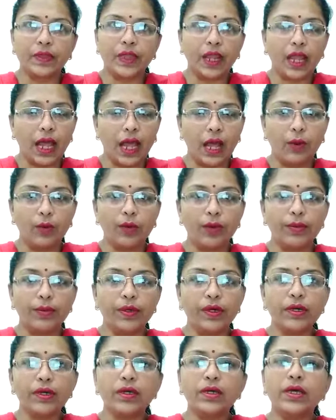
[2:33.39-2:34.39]

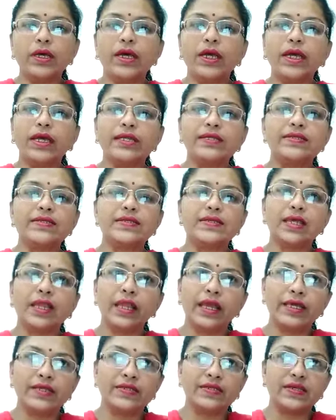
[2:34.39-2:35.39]
However, it still
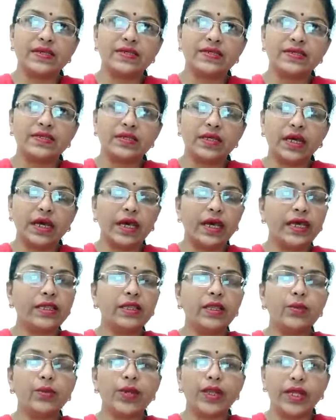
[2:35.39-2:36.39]
exists in
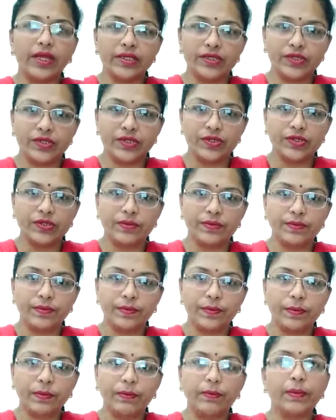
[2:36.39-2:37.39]
the villages
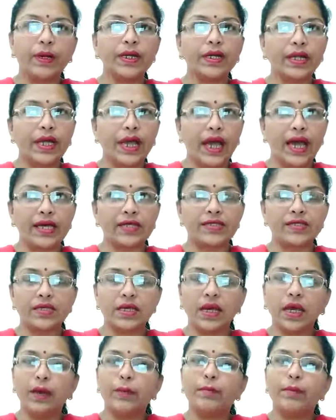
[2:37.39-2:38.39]
but has
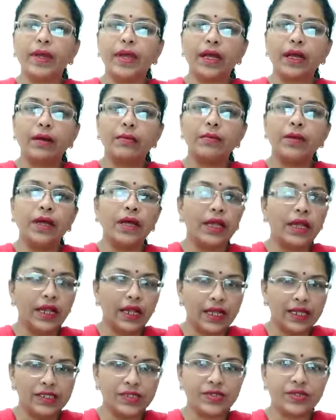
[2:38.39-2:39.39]
become
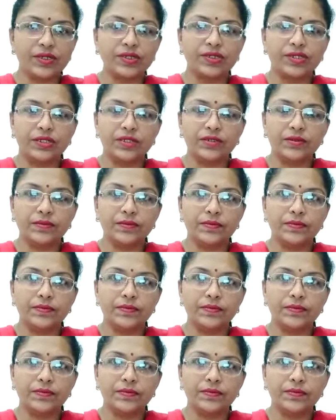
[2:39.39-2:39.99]
less rigid.